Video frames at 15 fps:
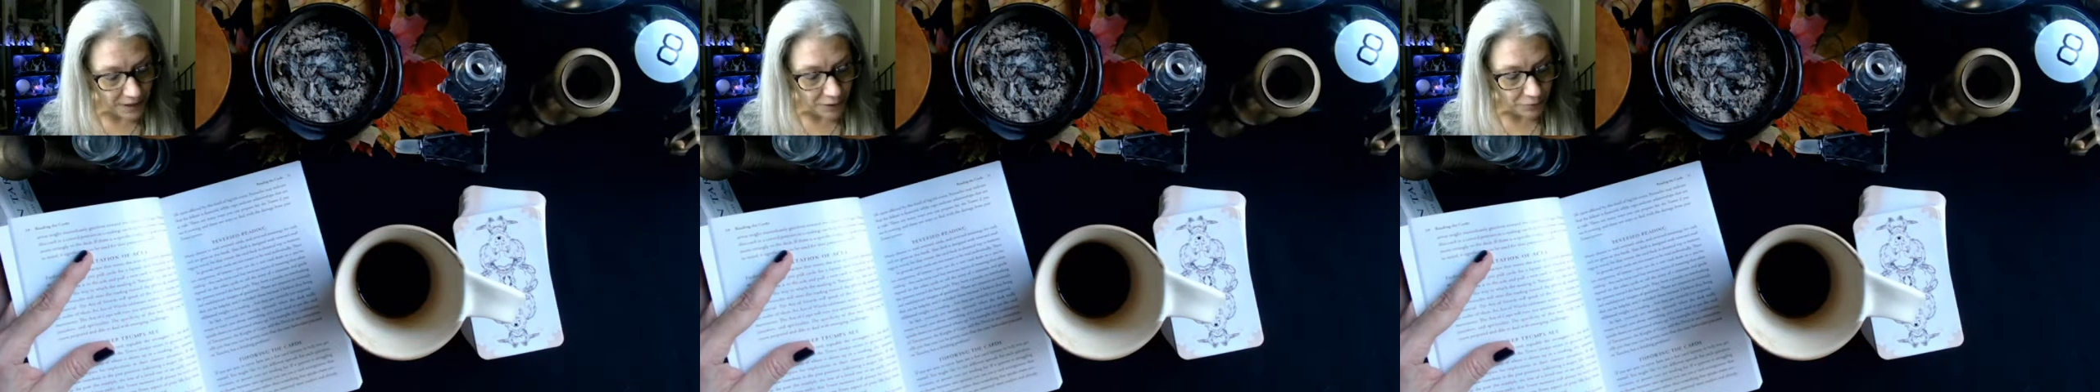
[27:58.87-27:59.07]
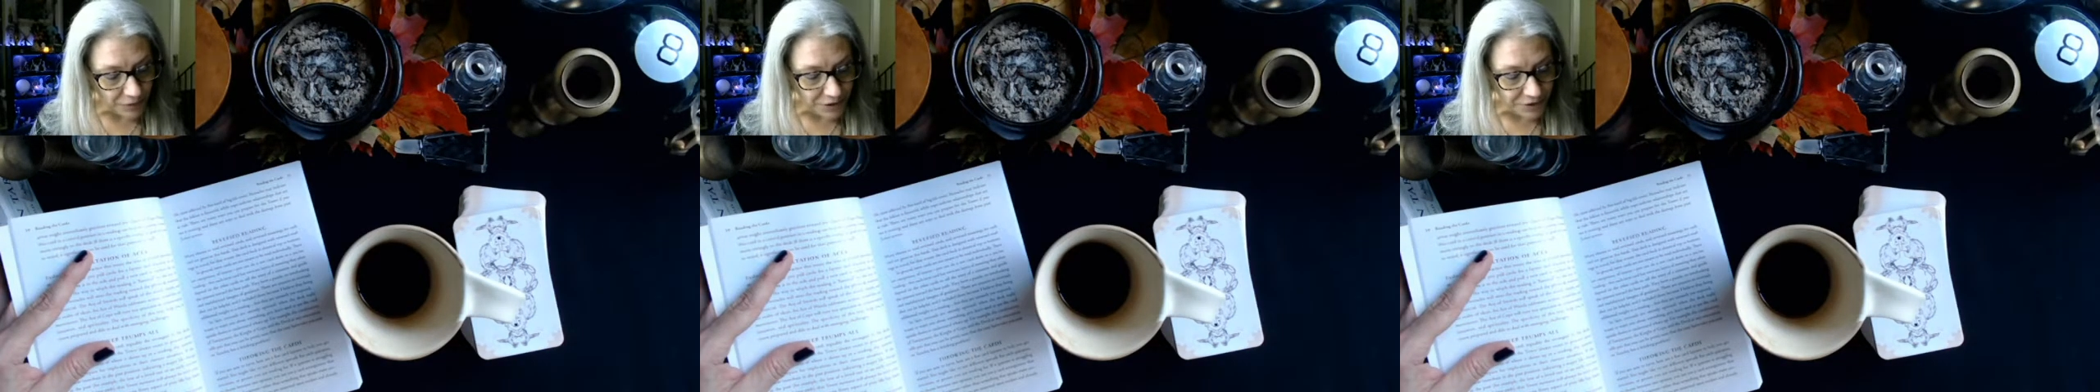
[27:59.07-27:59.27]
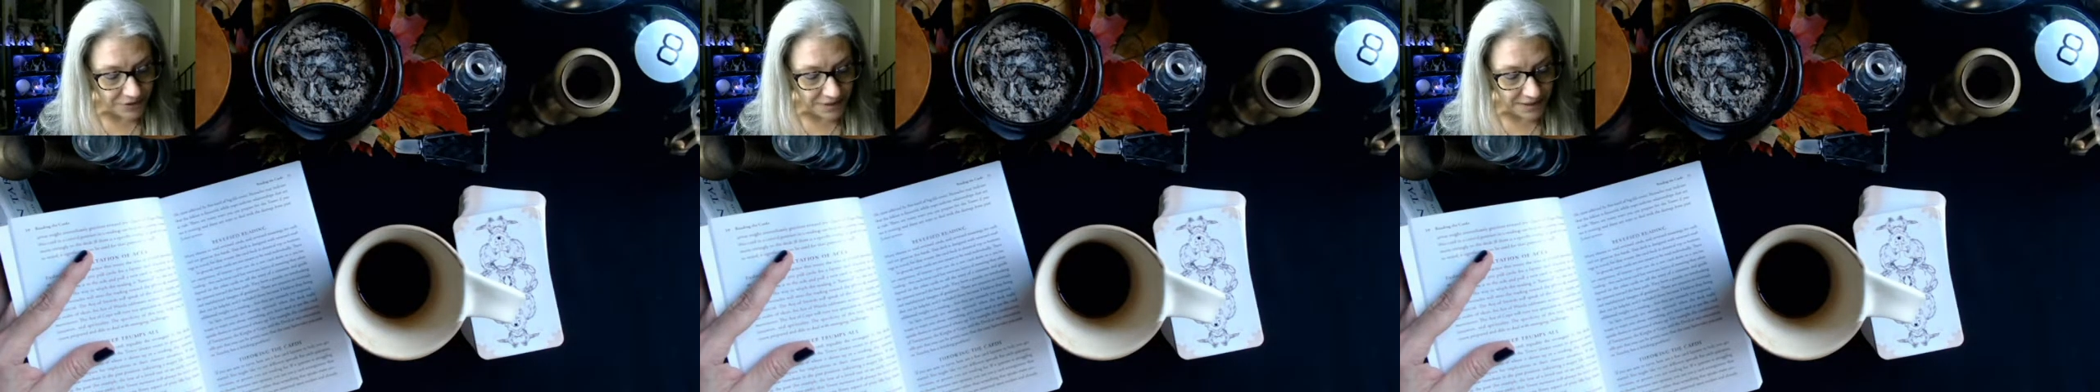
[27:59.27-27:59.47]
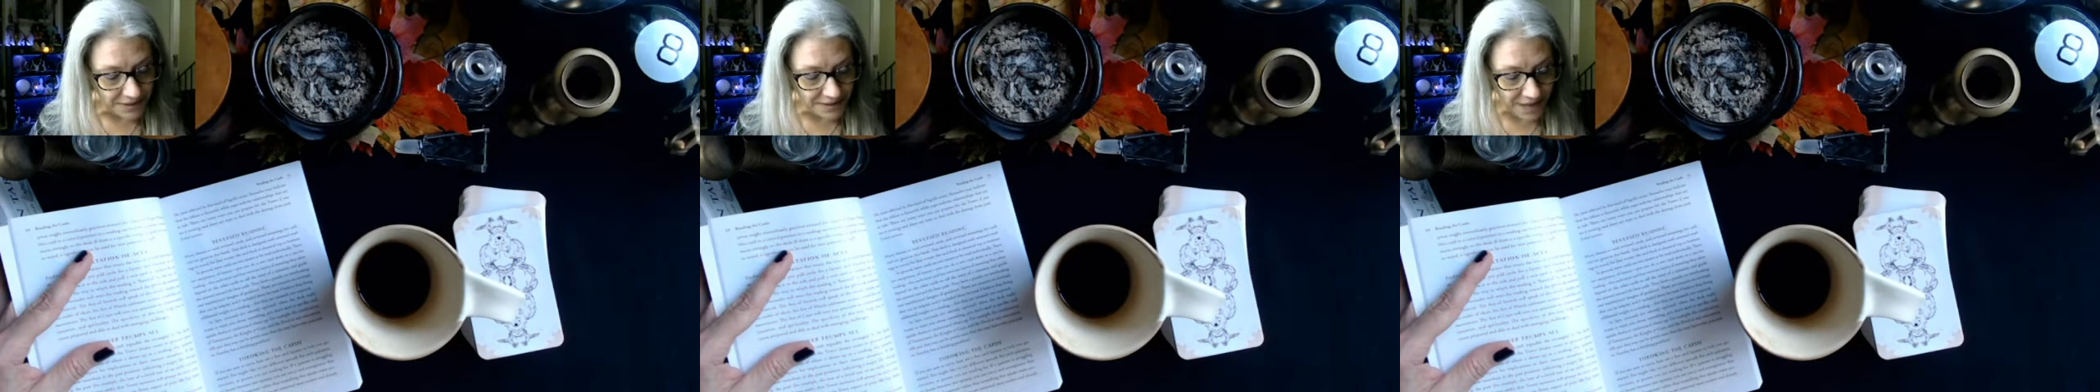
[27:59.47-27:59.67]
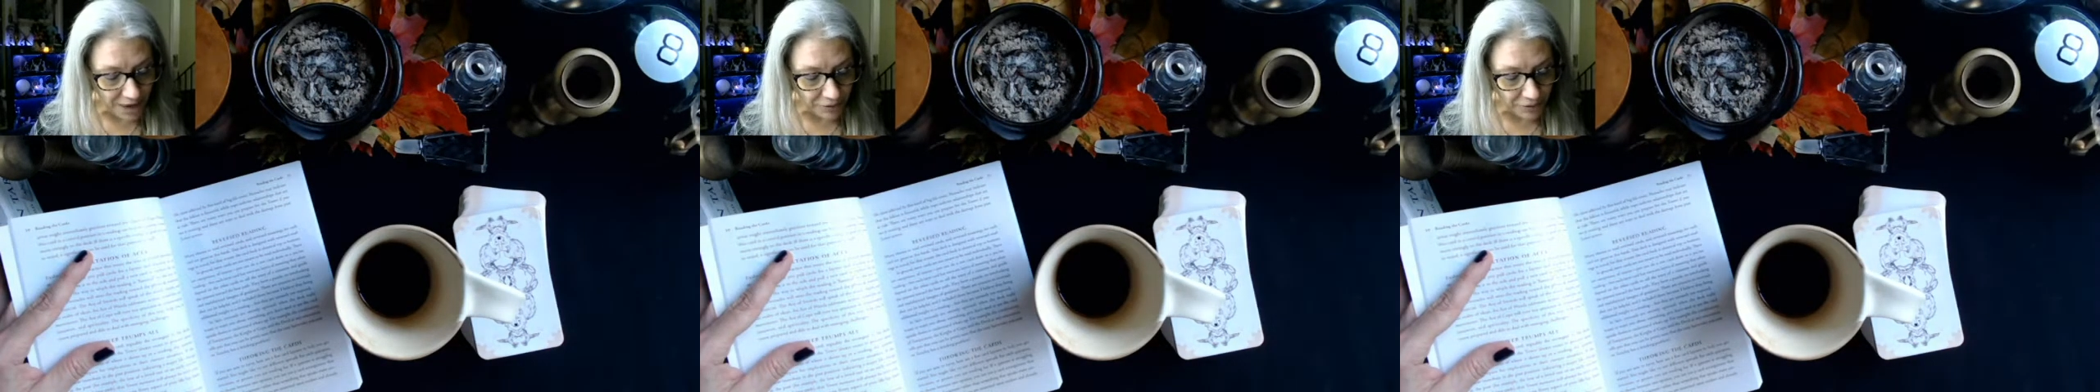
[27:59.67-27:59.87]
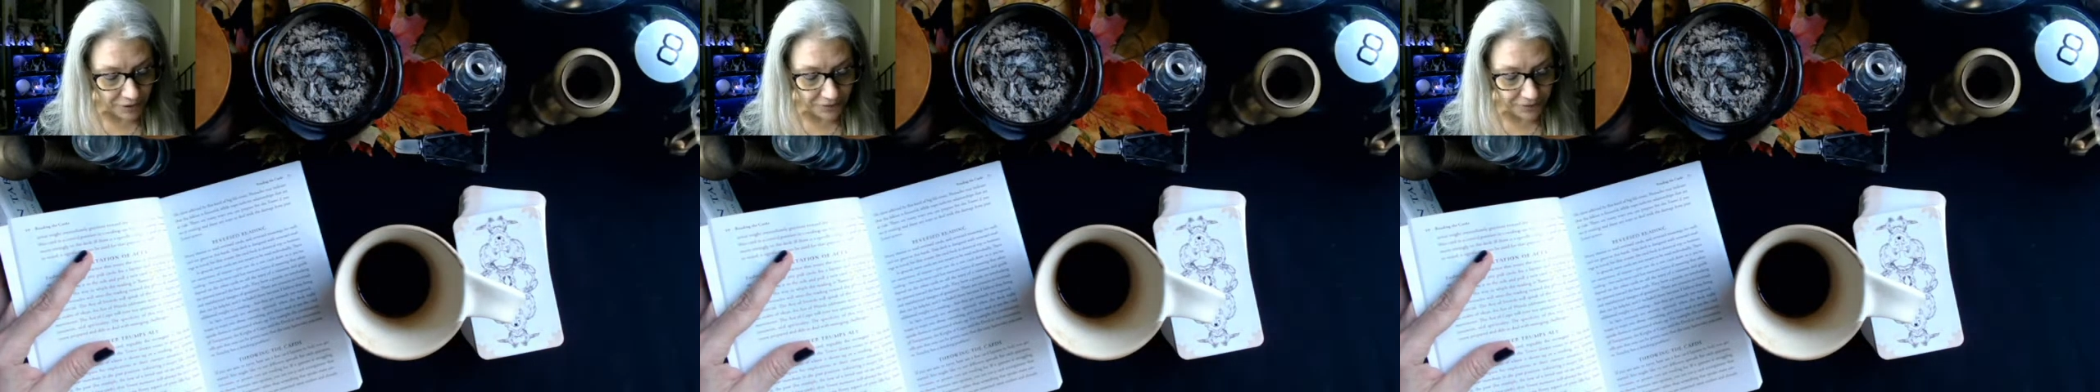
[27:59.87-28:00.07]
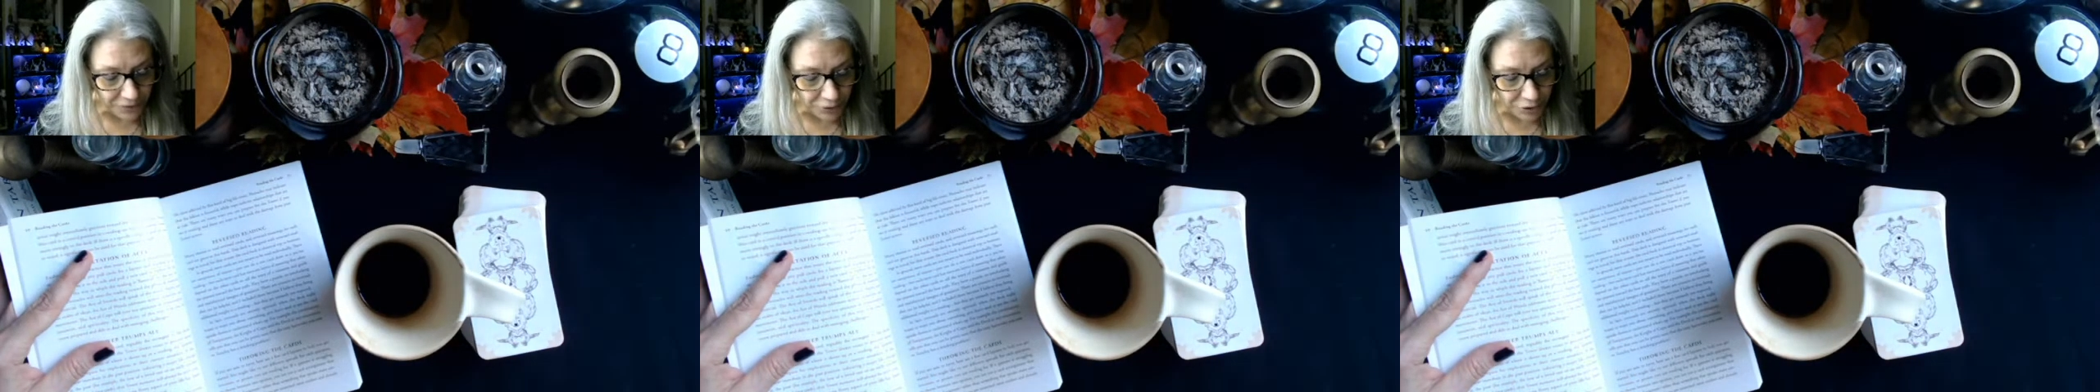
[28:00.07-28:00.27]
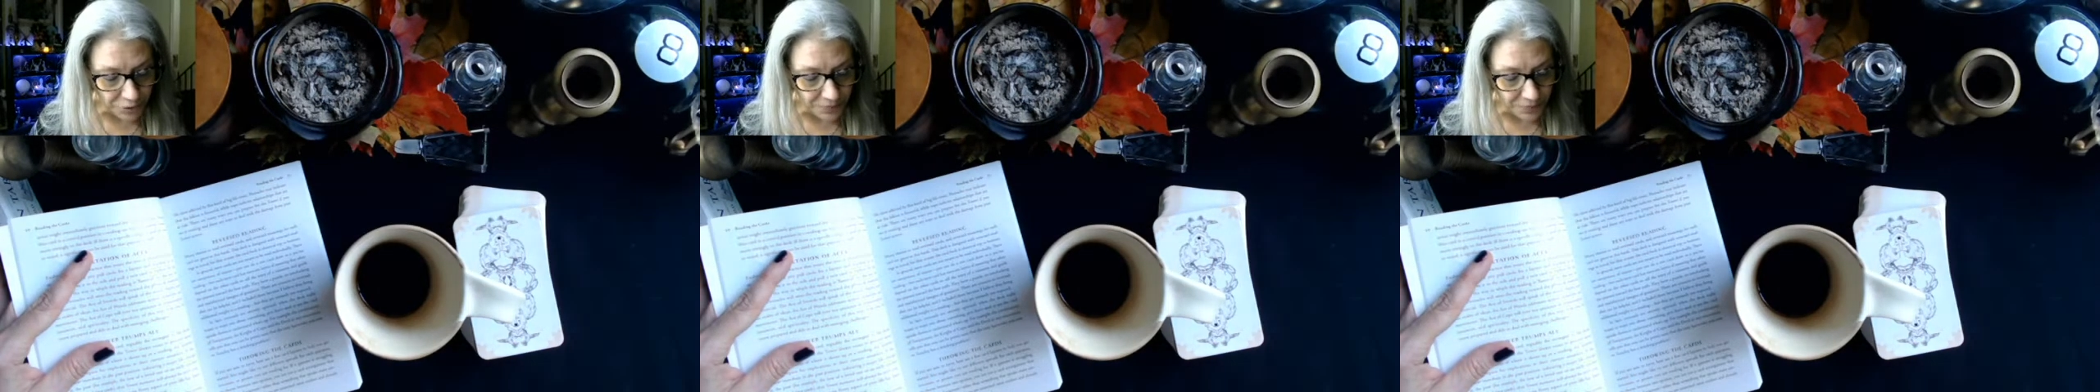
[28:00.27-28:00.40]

When you see a tower in a future